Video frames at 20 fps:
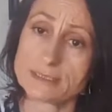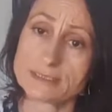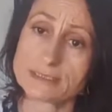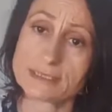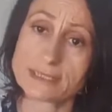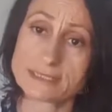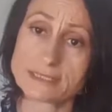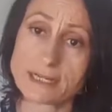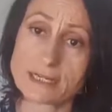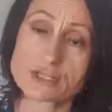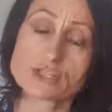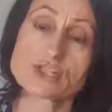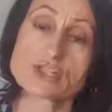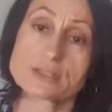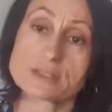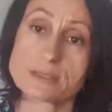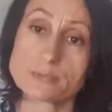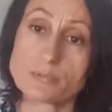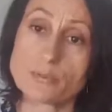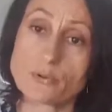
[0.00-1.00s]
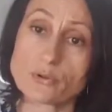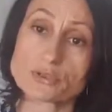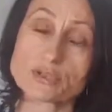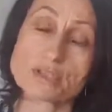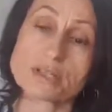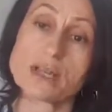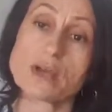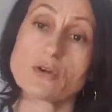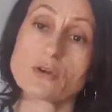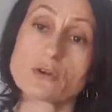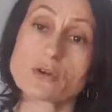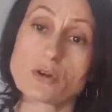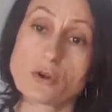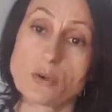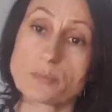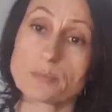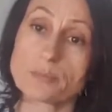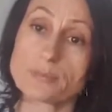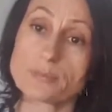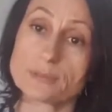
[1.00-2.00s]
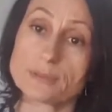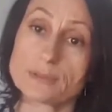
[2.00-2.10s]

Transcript: that actually supporting our crop